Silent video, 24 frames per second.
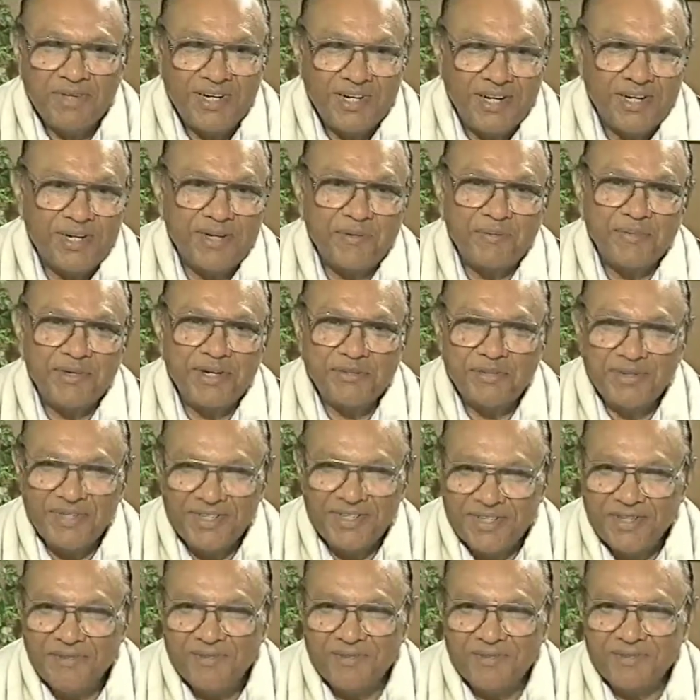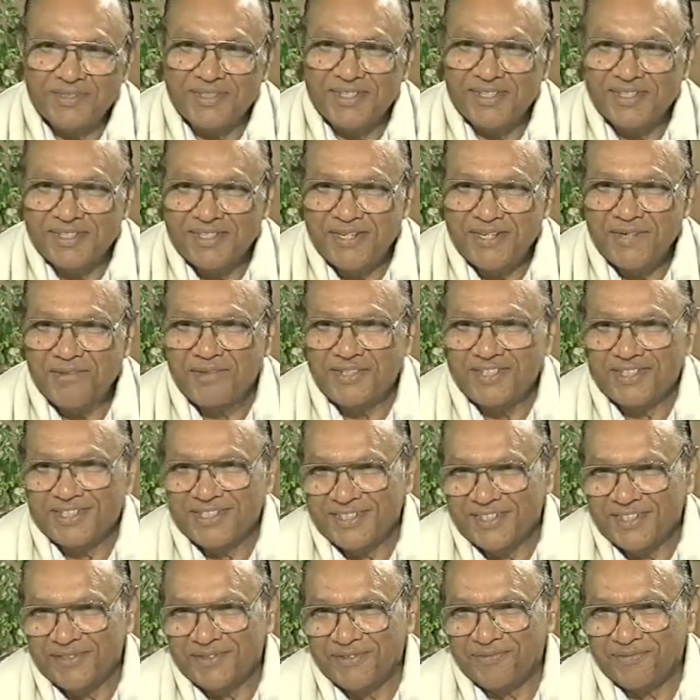Well, let me leave it.